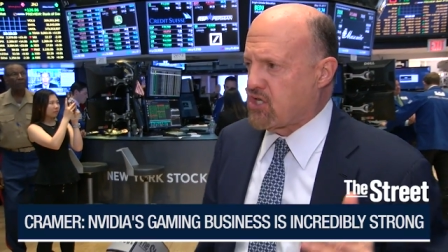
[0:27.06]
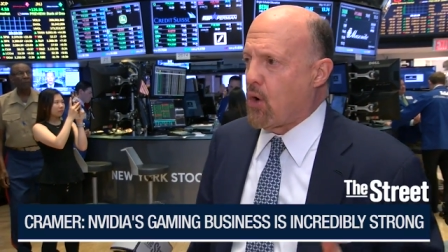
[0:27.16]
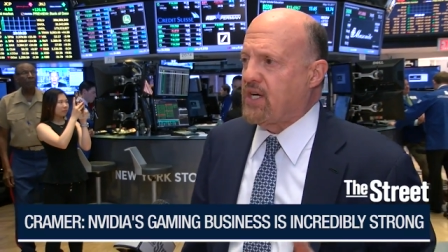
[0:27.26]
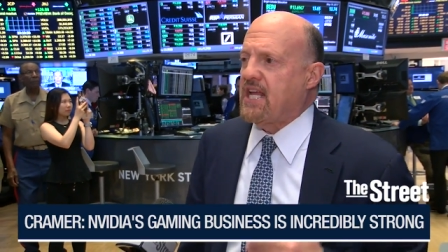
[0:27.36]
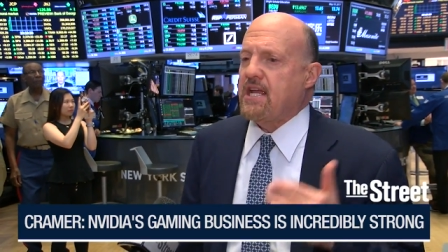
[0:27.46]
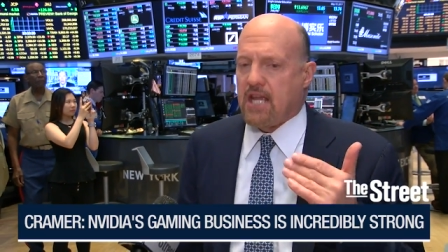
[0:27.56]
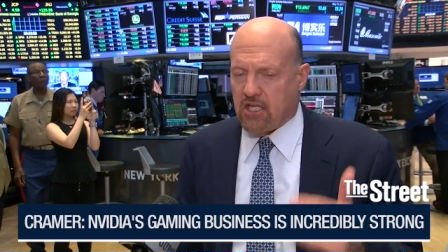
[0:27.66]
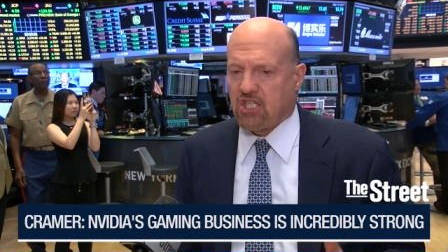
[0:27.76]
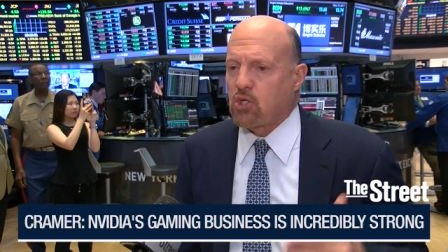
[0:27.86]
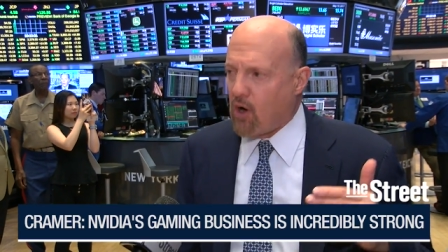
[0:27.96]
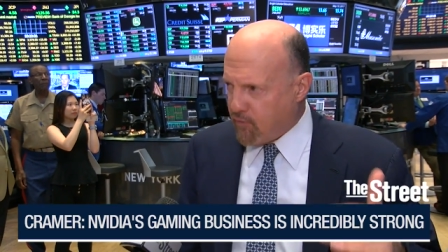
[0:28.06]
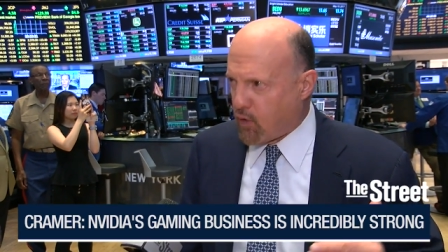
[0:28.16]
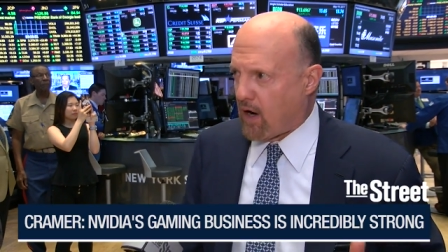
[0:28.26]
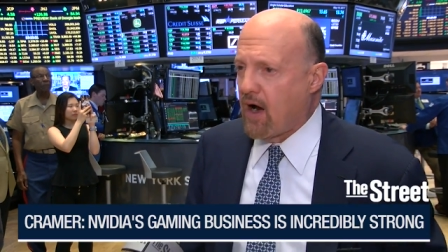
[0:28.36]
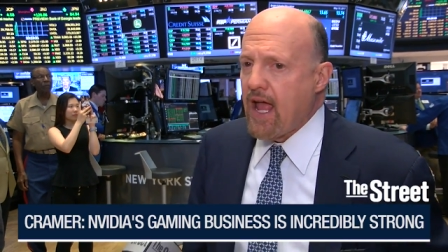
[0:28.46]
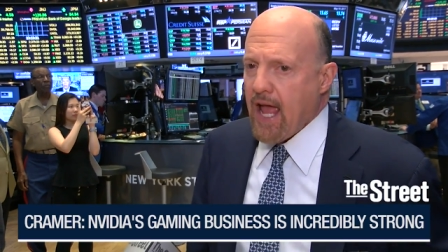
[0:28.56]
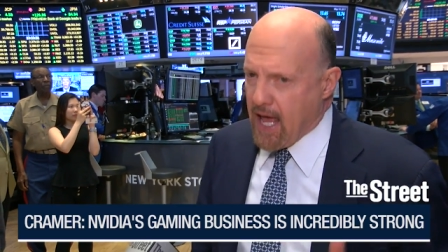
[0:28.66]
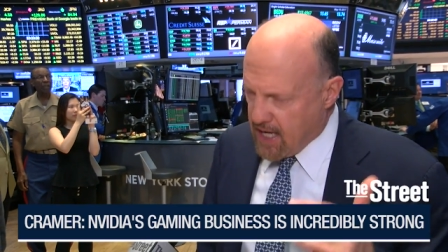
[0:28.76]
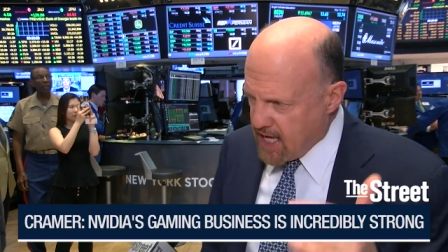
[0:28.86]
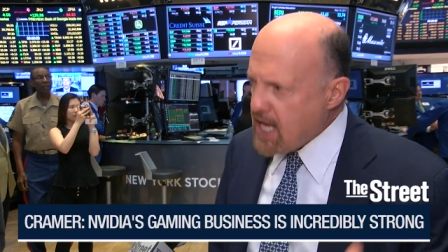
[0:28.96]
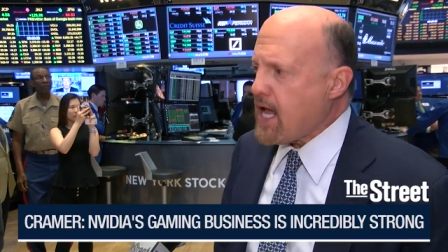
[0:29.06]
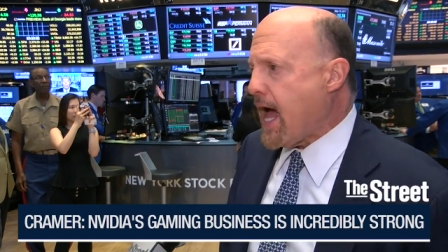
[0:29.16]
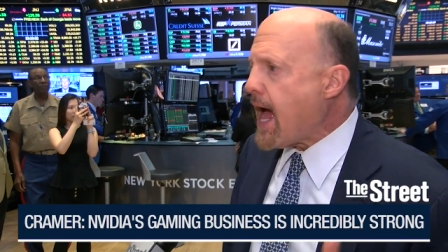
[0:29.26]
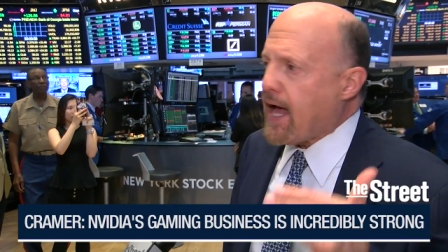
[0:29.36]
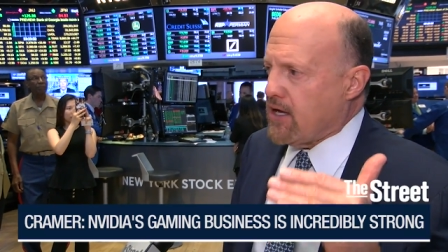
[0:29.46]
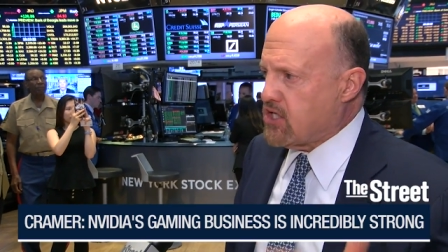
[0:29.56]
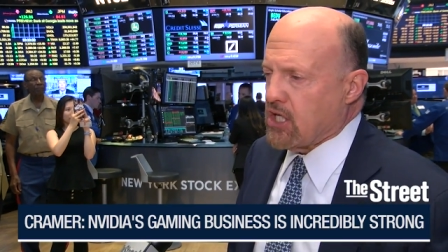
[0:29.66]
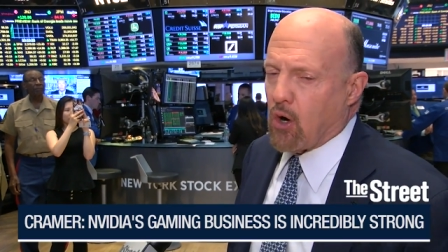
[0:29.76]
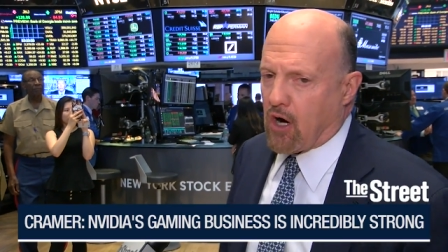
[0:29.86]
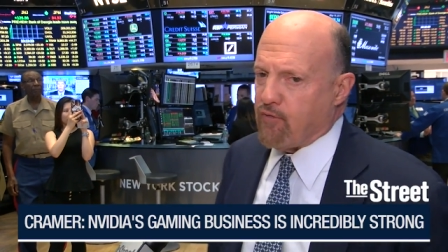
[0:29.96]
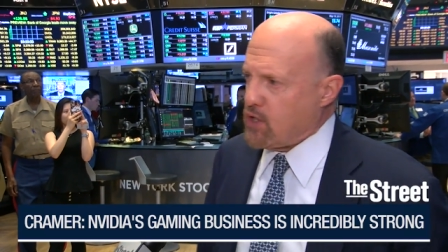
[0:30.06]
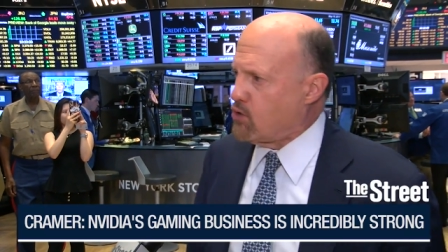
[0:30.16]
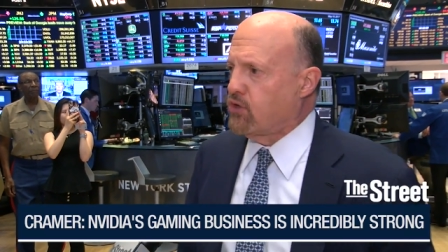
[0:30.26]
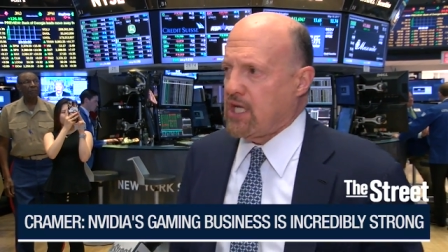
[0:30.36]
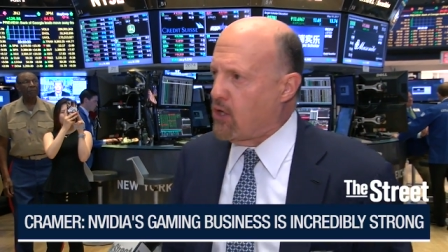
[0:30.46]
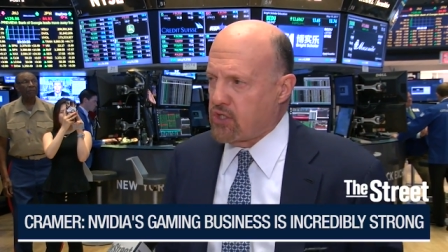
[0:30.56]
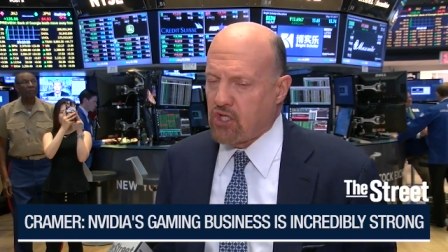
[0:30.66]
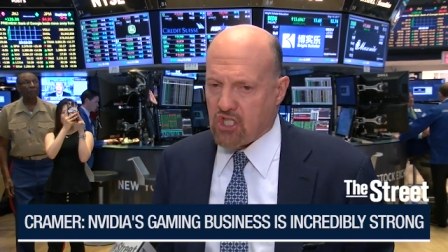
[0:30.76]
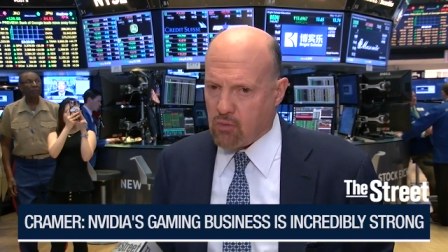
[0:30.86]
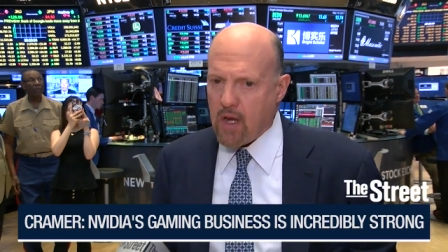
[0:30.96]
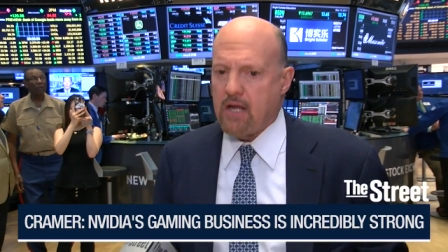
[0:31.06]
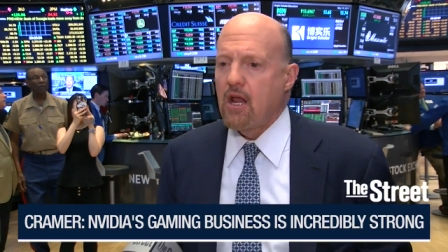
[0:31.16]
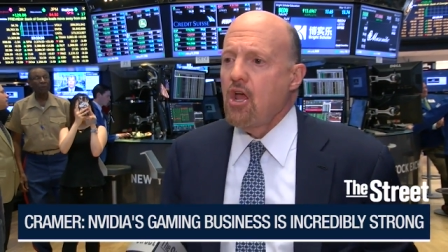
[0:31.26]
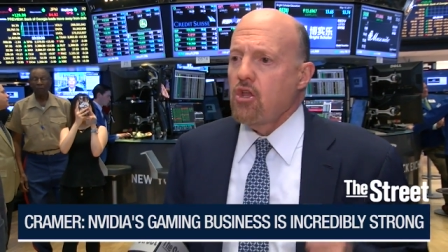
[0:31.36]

is going to eat software. And he has the artificial intelligence suite.